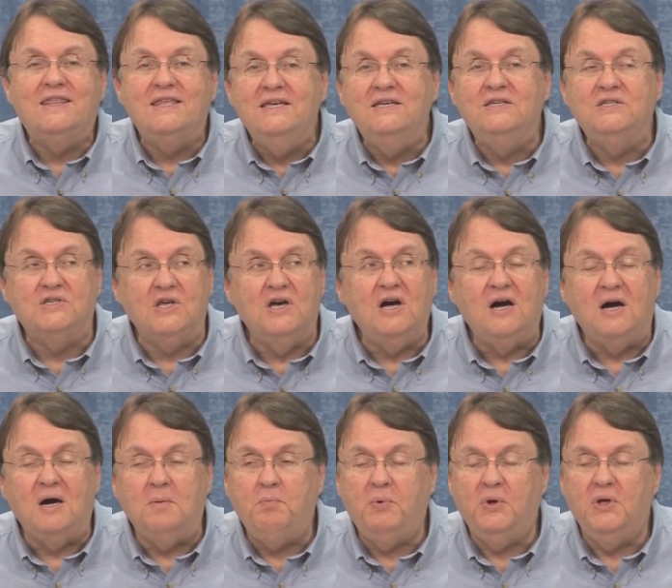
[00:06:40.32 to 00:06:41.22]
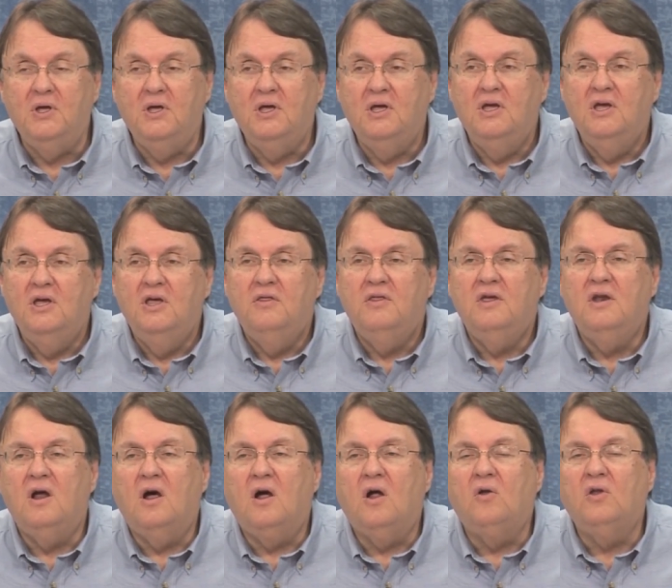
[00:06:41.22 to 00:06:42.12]
things up,
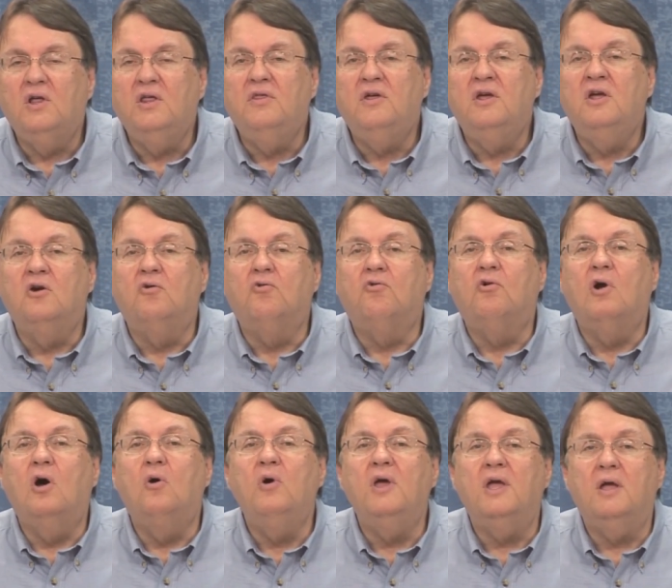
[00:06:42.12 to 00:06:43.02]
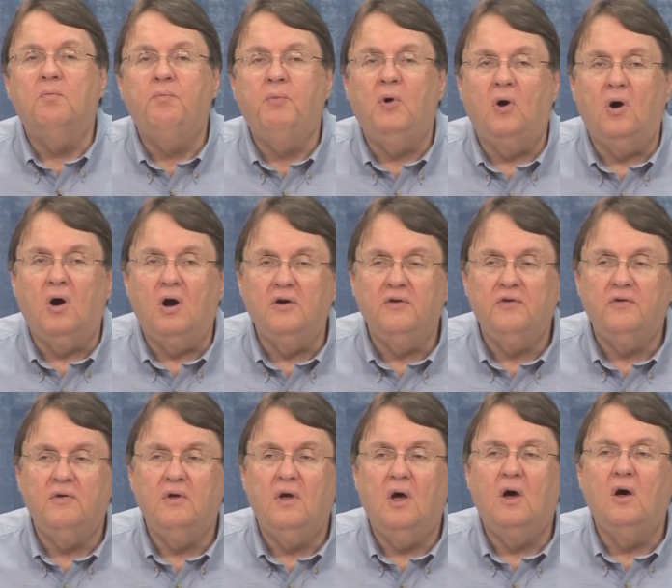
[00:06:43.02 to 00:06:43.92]
then only the heroic
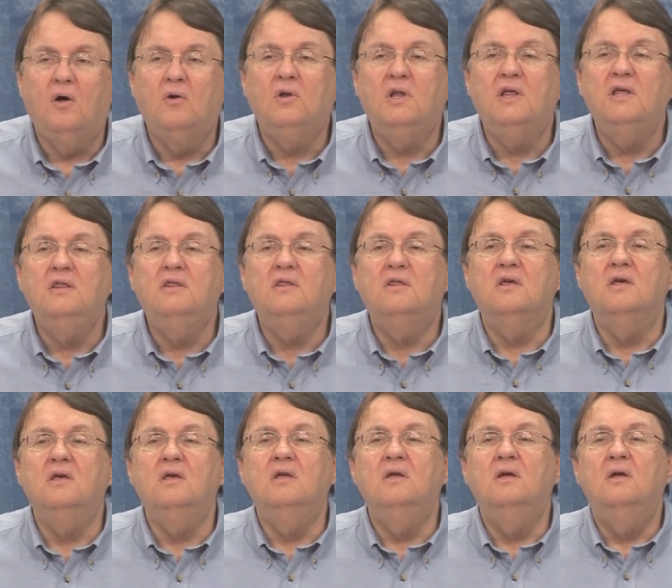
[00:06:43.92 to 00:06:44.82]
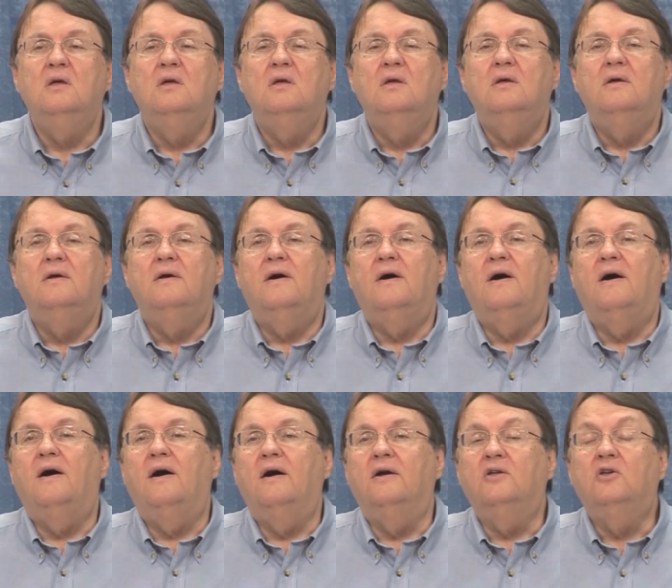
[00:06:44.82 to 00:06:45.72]
part, only the
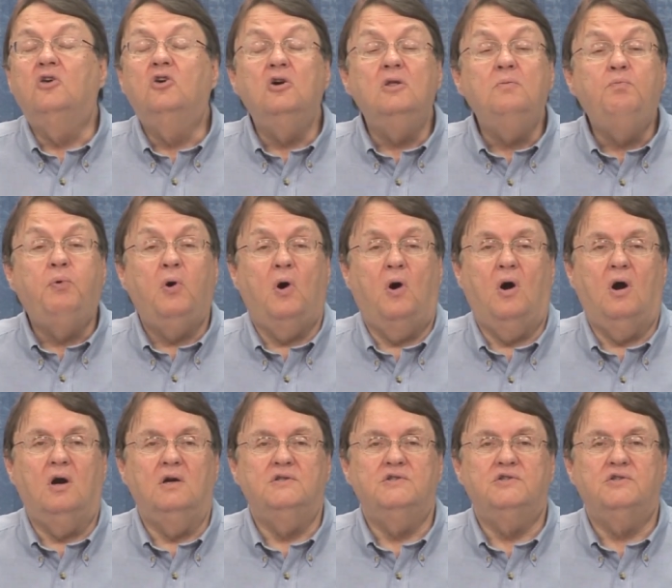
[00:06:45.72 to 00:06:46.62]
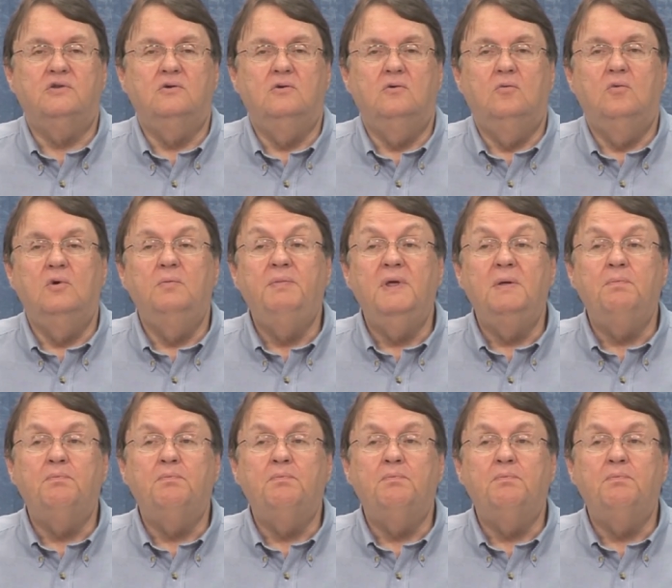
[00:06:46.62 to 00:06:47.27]
uh, good parts would